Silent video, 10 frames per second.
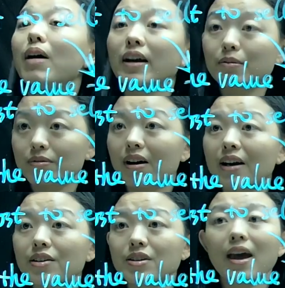market
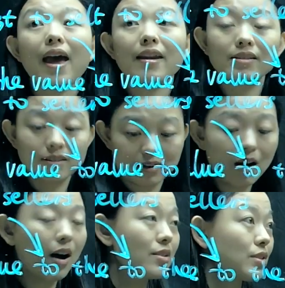price and the
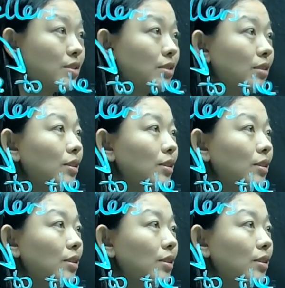cost.